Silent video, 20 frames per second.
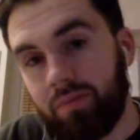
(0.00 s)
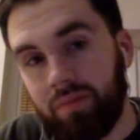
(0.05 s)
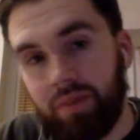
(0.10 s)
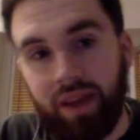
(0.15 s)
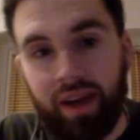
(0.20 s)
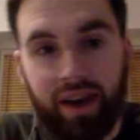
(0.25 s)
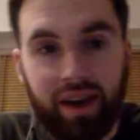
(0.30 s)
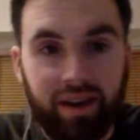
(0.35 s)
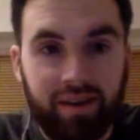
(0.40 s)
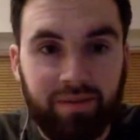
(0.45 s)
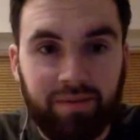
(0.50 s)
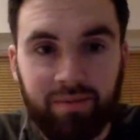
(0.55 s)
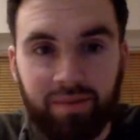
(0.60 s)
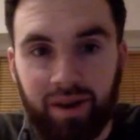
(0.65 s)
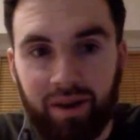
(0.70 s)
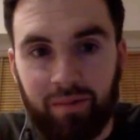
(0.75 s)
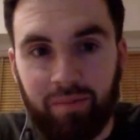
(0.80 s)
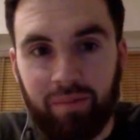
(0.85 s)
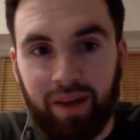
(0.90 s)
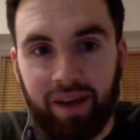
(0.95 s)
yeah,
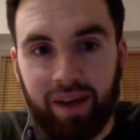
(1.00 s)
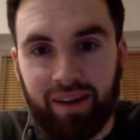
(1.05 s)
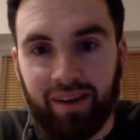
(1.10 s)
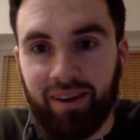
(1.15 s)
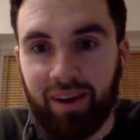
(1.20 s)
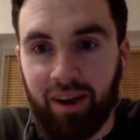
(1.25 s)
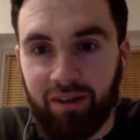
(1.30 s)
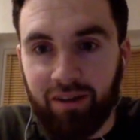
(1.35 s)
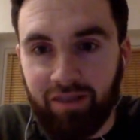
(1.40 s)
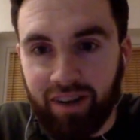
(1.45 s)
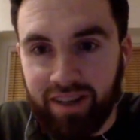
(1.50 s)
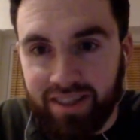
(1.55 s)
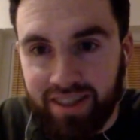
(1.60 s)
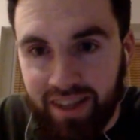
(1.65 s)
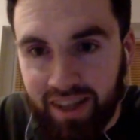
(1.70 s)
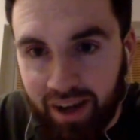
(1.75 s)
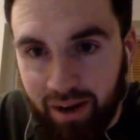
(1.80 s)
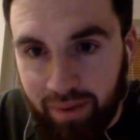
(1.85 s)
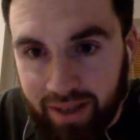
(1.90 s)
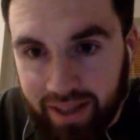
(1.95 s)
I'm making a lot of friends in
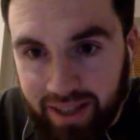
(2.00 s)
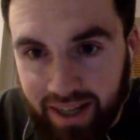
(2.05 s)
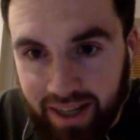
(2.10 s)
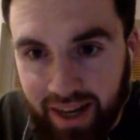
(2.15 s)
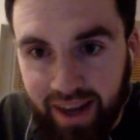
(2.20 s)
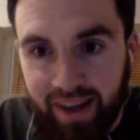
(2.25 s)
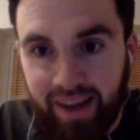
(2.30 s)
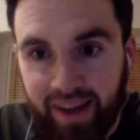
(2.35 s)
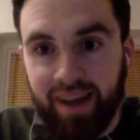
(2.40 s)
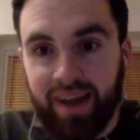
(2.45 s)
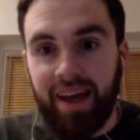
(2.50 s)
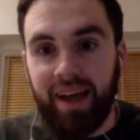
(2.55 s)
the comments today.